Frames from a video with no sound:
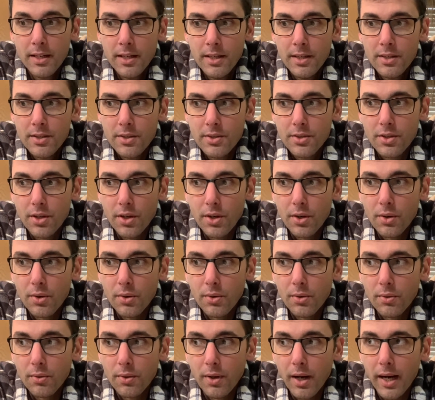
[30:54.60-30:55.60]

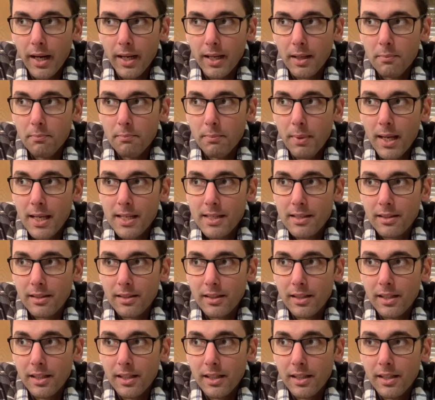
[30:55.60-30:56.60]
So I can
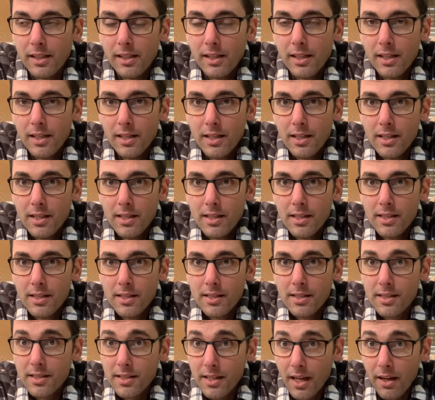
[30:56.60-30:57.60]
basically
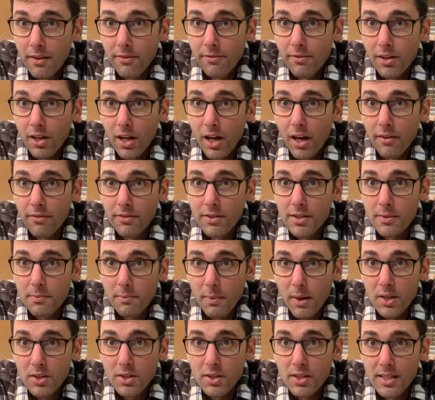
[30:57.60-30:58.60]
siphon off as
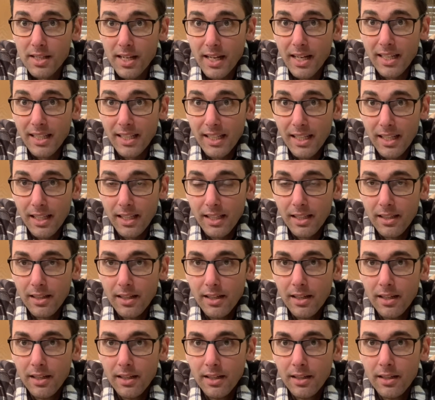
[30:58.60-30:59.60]
much as I need
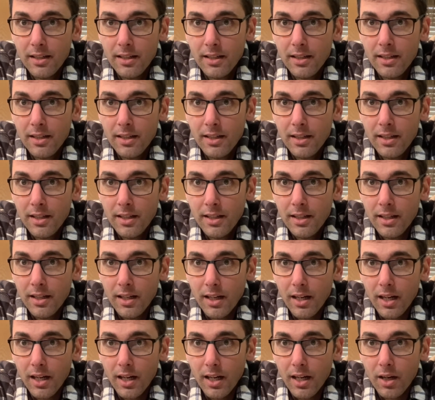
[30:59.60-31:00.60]

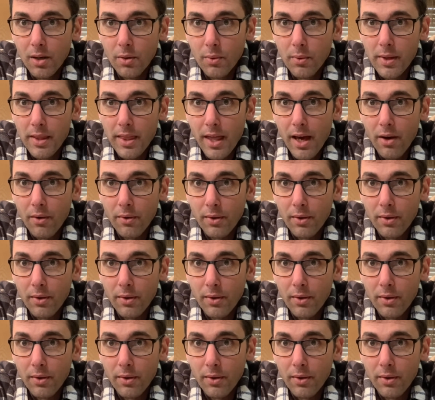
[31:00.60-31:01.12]
without